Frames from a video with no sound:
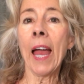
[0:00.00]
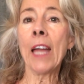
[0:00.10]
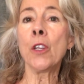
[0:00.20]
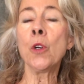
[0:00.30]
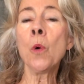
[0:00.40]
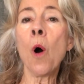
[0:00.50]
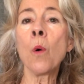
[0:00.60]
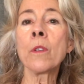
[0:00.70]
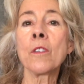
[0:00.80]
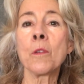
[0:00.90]
and you
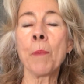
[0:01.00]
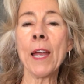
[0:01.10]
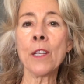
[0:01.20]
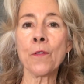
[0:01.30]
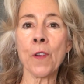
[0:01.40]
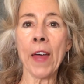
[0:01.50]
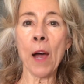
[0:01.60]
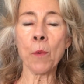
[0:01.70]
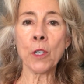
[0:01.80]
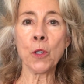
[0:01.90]
hold space for
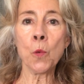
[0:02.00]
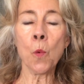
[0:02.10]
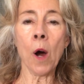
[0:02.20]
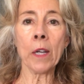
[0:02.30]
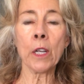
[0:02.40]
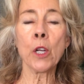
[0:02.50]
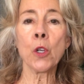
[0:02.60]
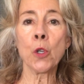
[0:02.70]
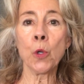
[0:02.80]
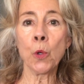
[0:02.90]
that which you want
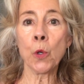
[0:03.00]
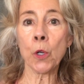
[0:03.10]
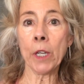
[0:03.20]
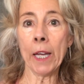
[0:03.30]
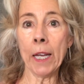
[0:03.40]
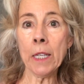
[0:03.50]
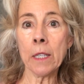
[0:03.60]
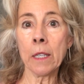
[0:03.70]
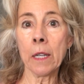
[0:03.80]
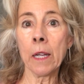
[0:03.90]
to create,